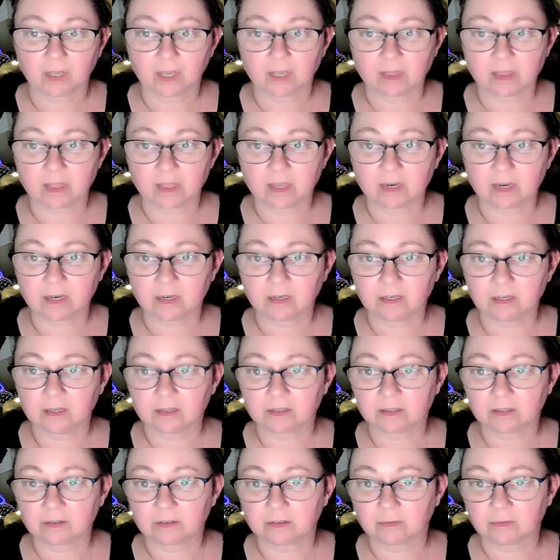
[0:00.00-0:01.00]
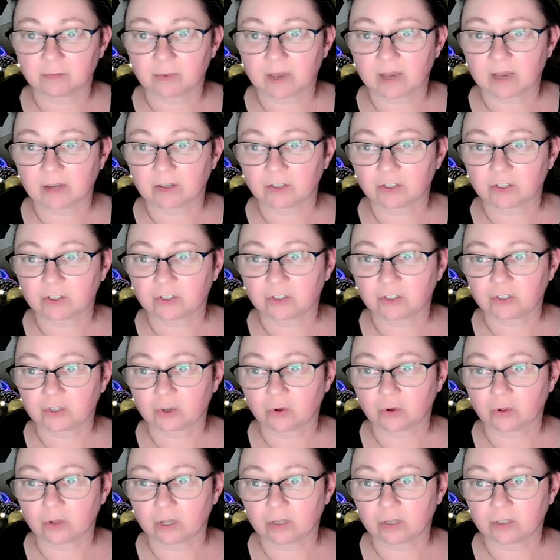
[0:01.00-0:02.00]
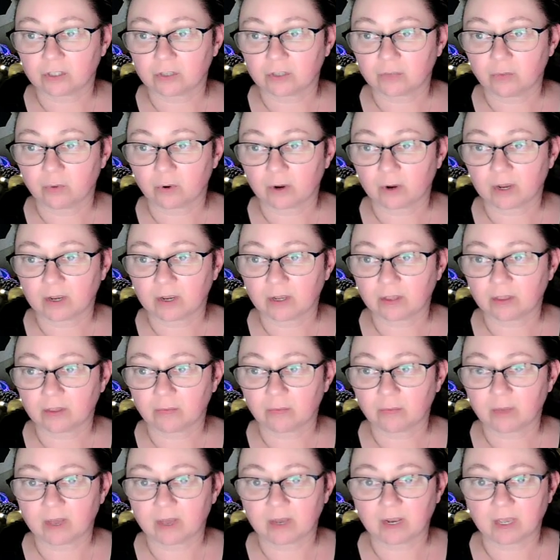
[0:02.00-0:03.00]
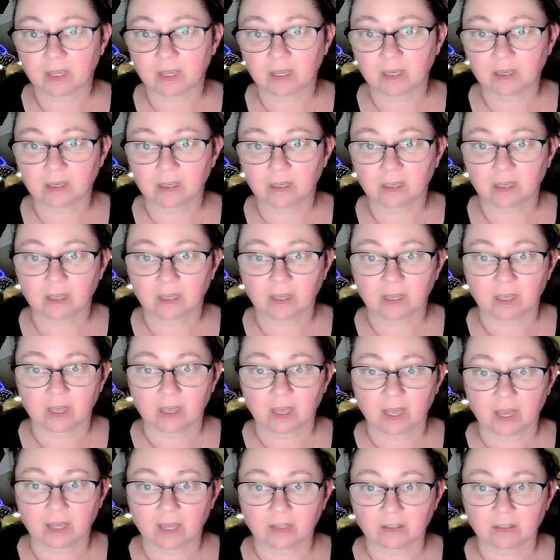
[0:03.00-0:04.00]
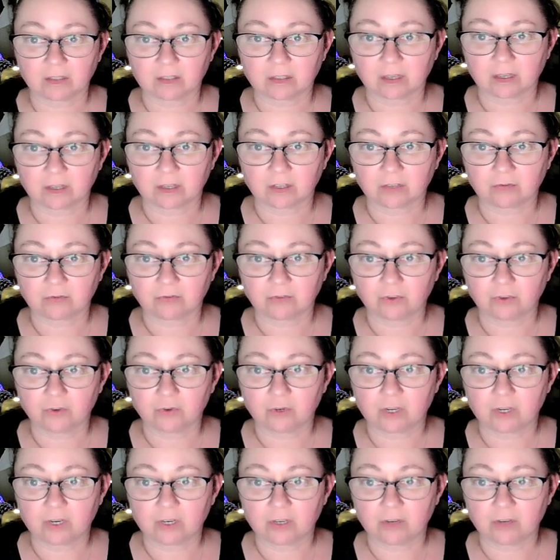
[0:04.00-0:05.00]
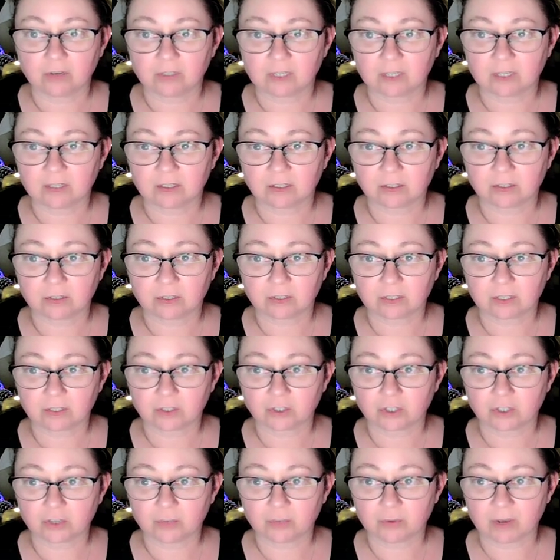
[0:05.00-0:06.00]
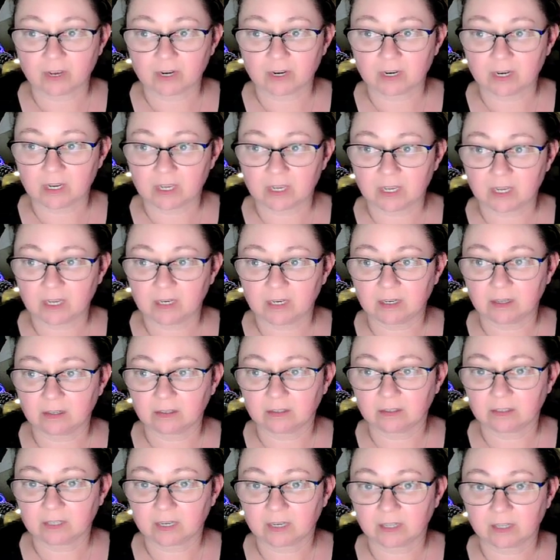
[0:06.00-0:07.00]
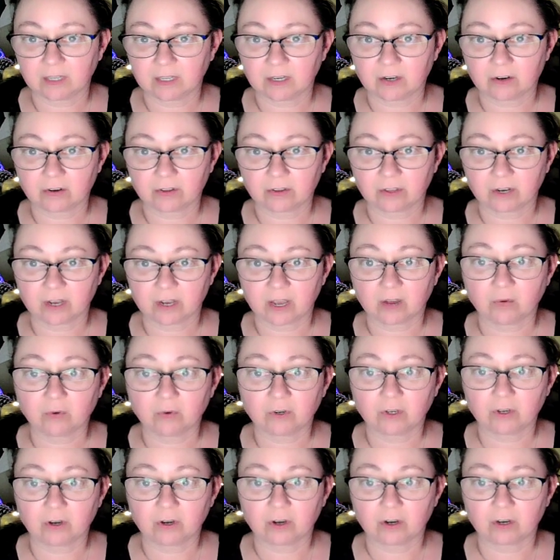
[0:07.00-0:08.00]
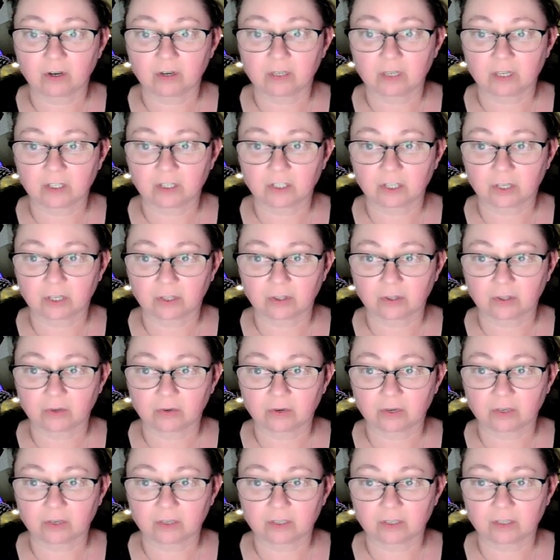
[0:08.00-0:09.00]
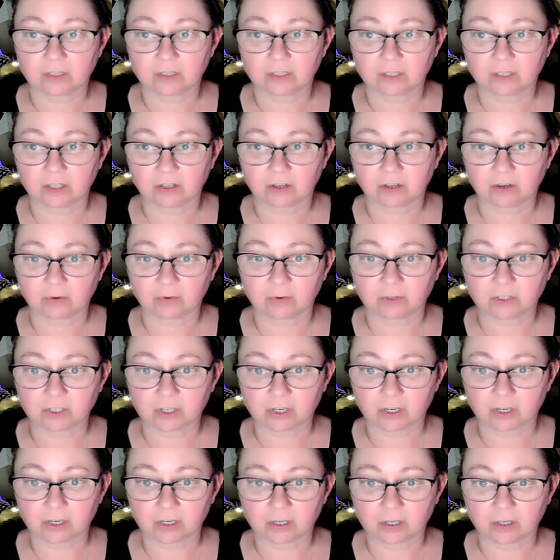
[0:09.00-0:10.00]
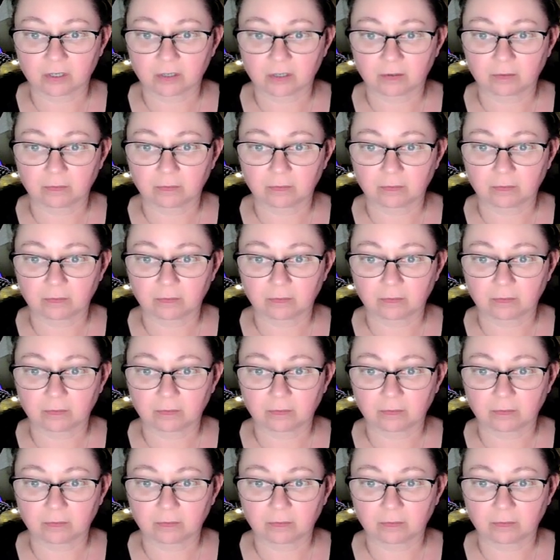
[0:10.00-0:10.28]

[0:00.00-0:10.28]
and then dispatched Sola to bring the bedding and such food and utensils as she might need, telling her that I would guard Deja Thoris until her return.